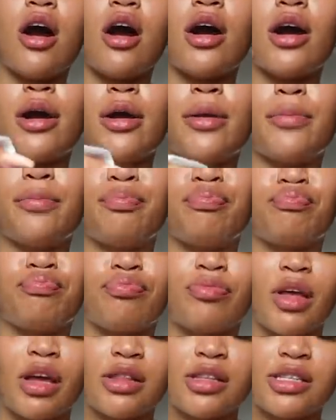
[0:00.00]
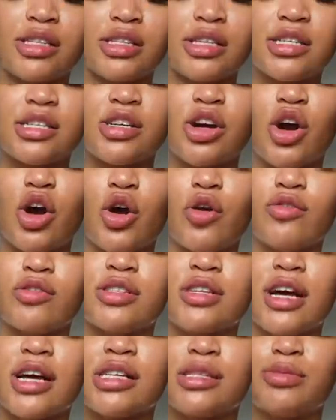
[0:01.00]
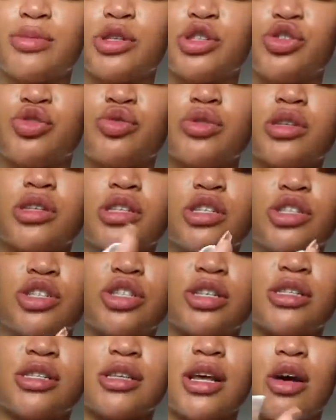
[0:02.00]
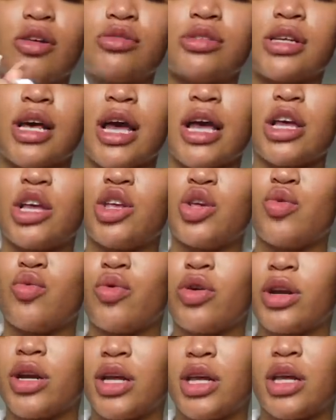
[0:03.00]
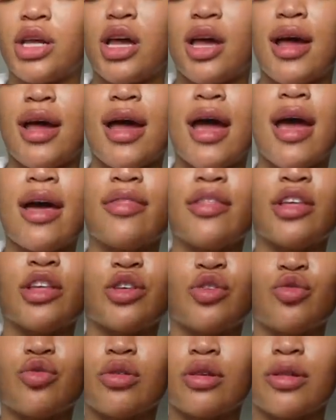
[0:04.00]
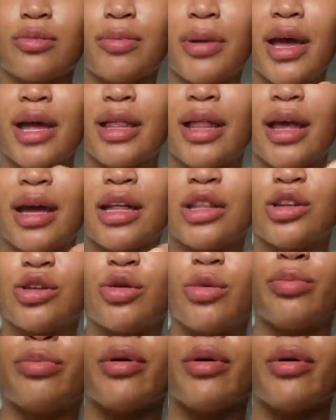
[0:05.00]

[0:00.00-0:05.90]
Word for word: The sleeves are oversized, but you can adjust how tight you want it, and then you can make like a little